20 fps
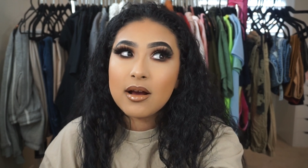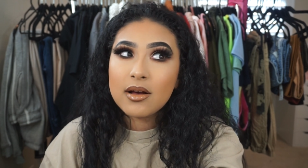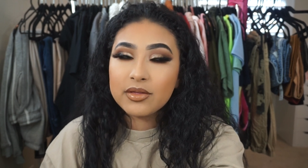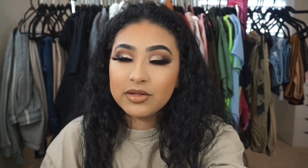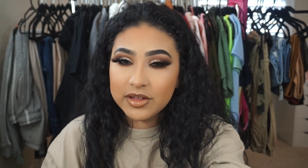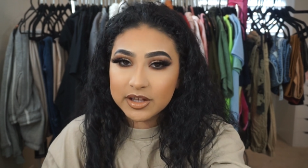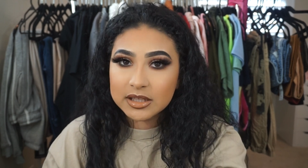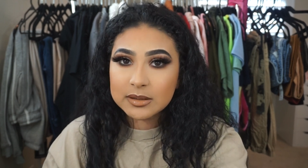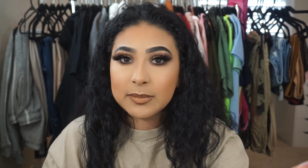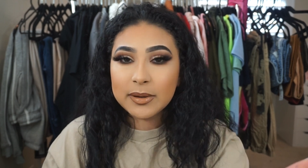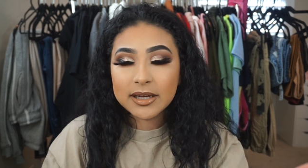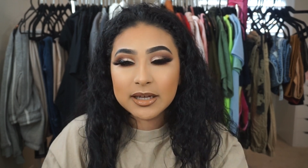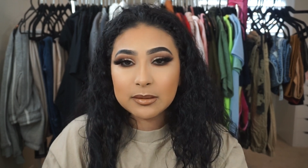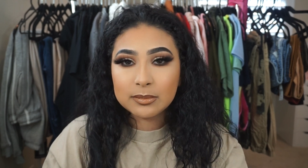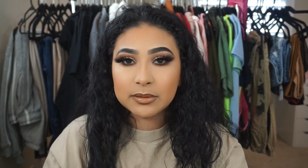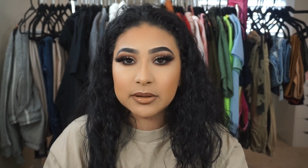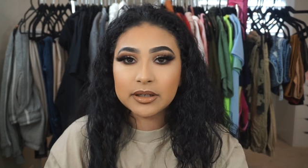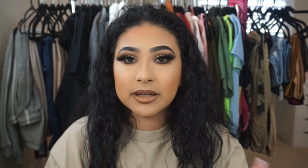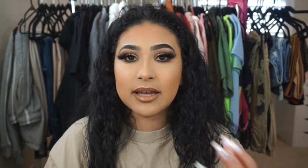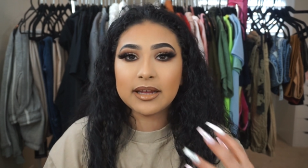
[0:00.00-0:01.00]
this makeup
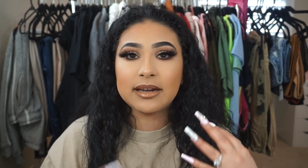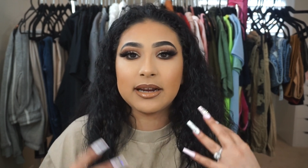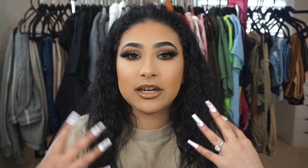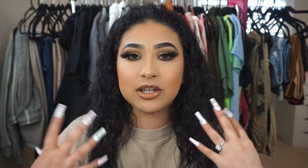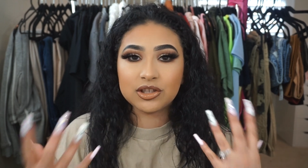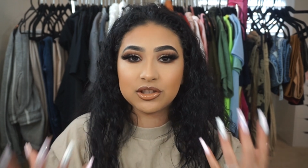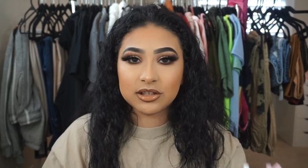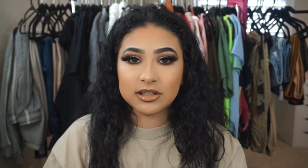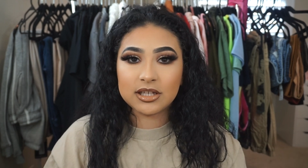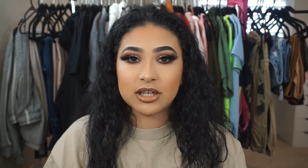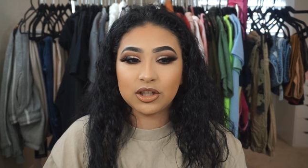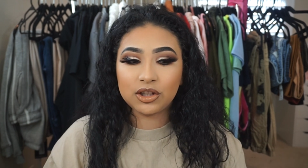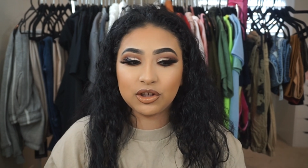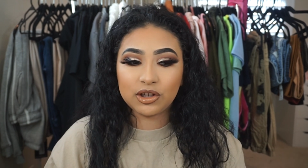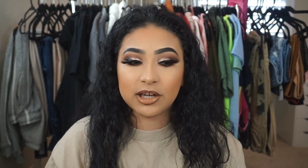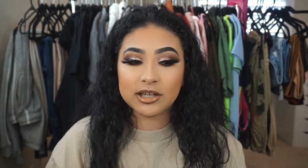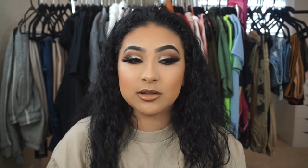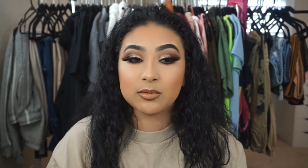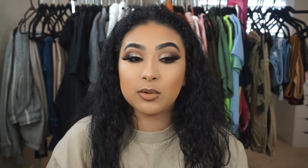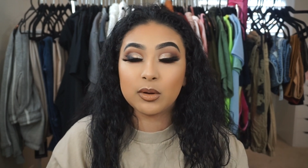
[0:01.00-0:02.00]
look and actually tell you
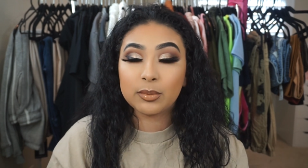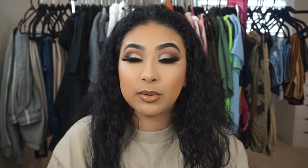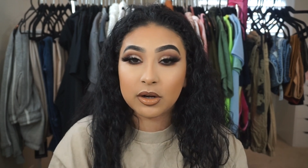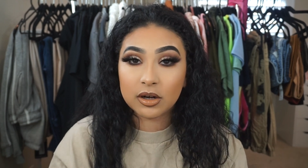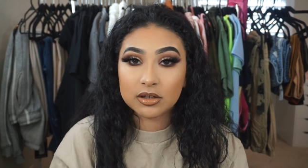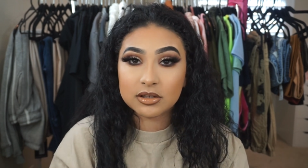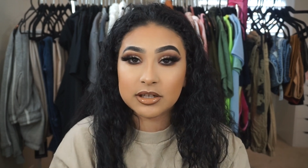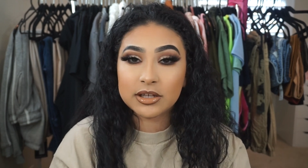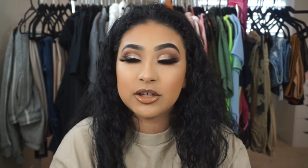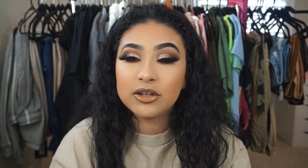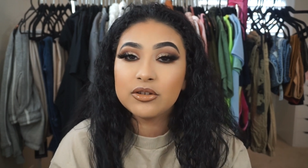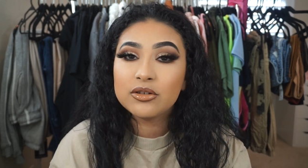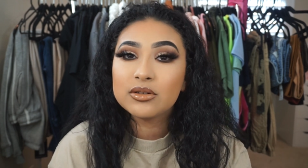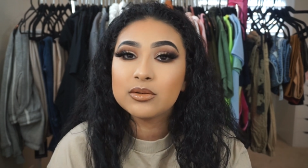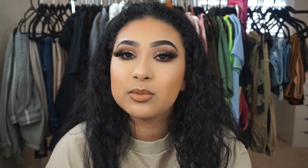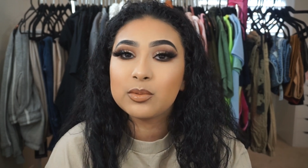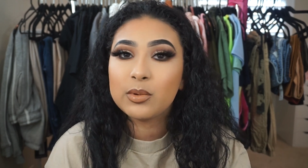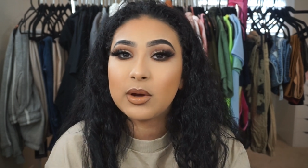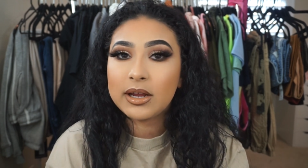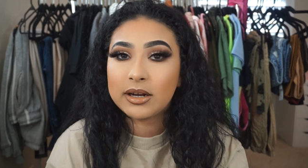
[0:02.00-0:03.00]
guys what products I use
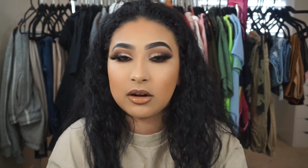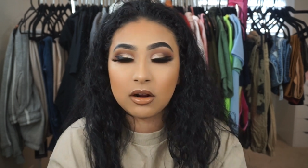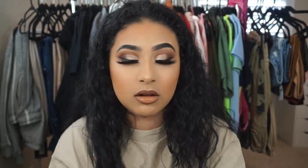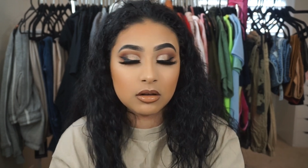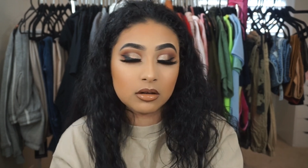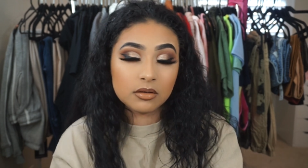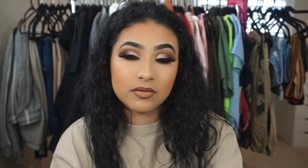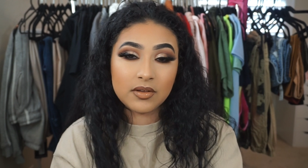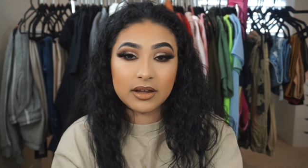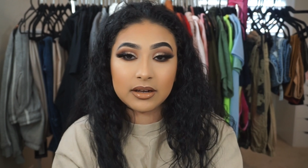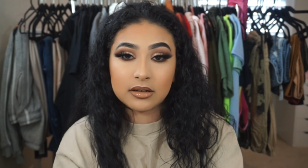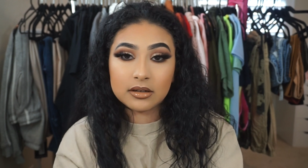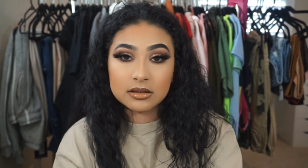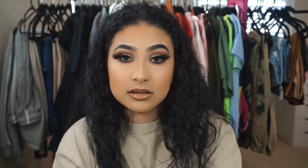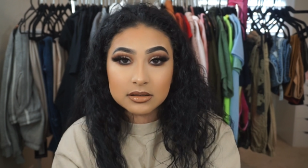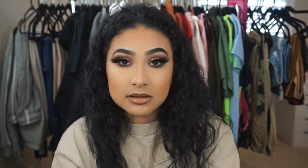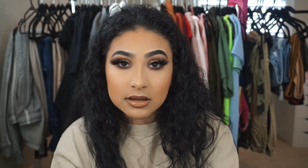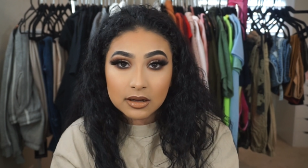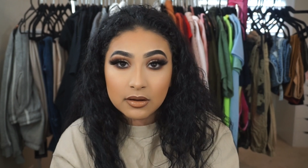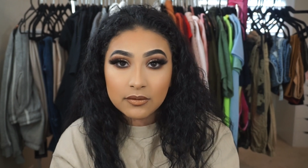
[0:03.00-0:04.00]
and all of that good
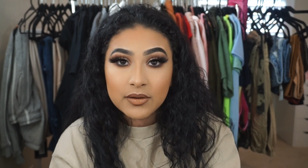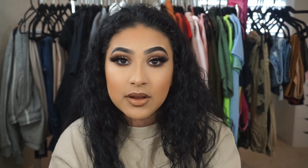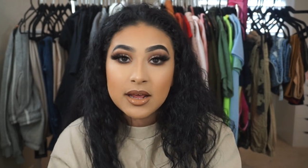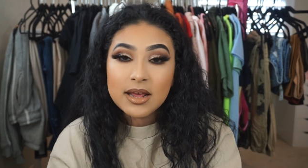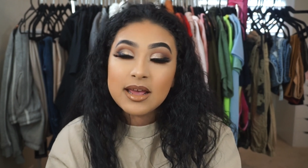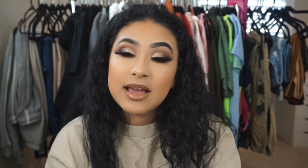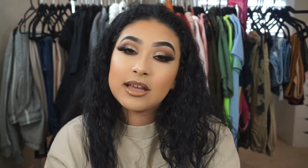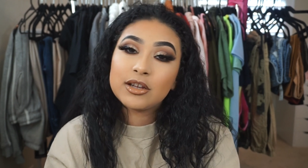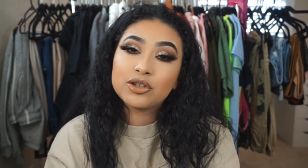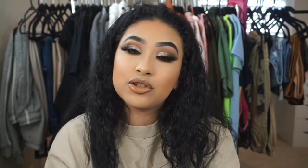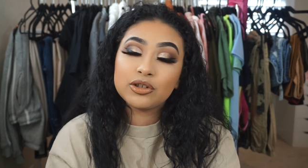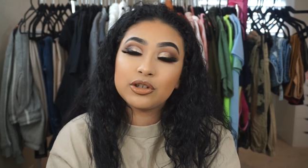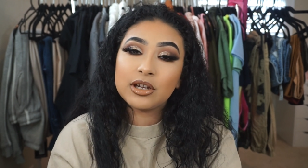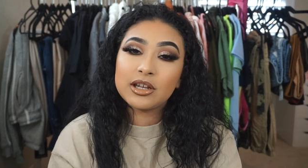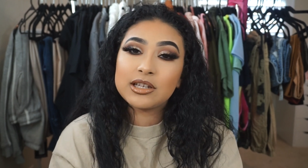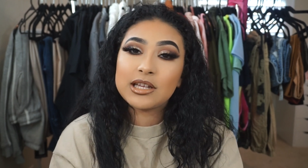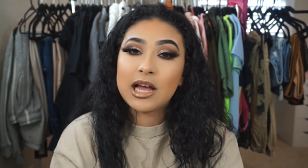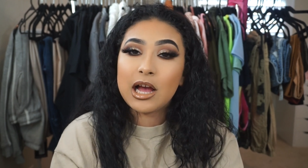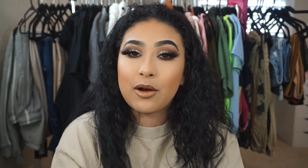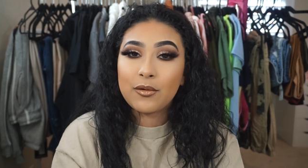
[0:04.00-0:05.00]
stuff and show you
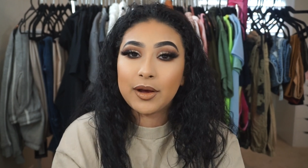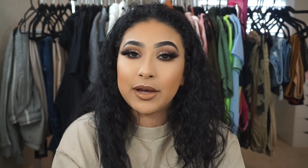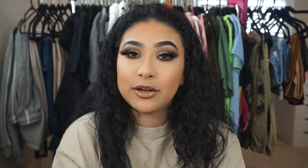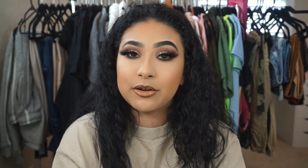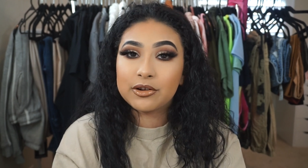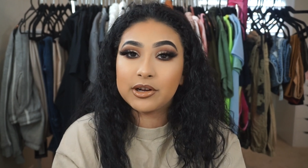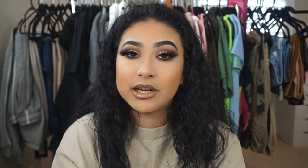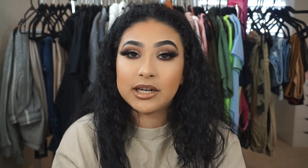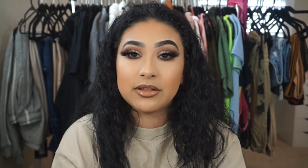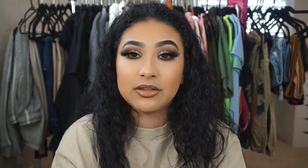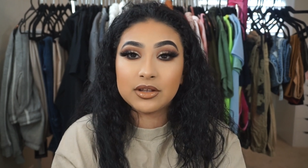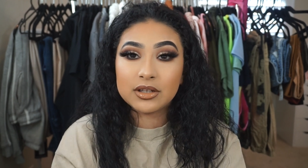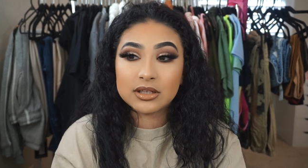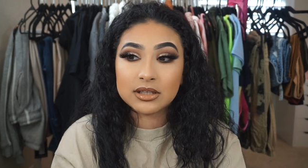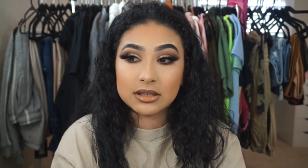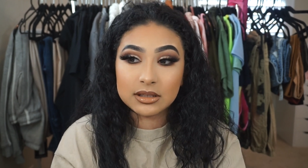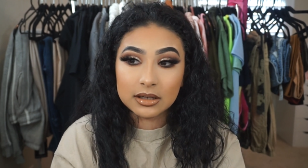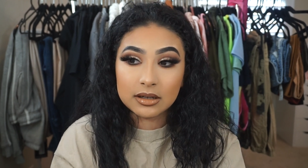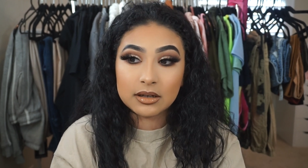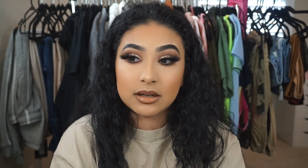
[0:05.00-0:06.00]
guys how I created this
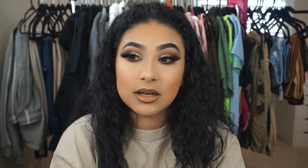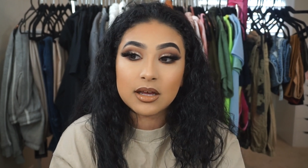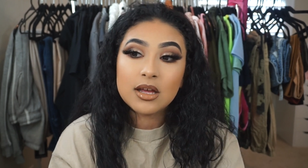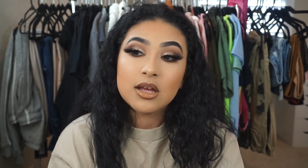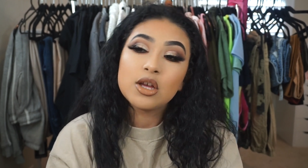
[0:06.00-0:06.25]
look.